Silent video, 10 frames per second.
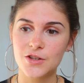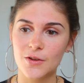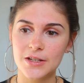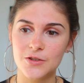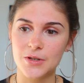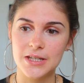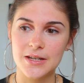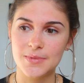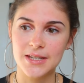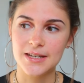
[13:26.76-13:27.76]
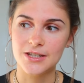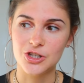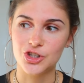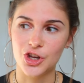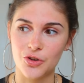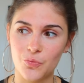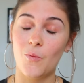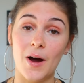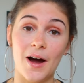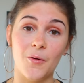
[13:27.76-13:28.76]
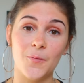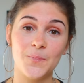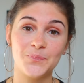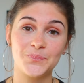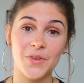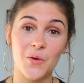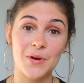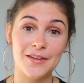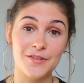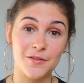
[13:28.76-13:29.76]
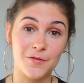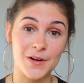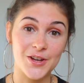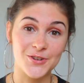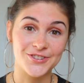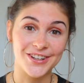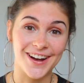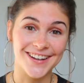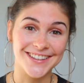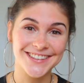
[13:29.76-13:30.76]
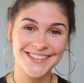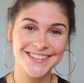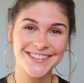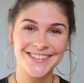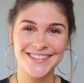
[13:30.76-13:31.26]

totally do a Team Skeet t-shirt. Wow. We live in a free country, guys. So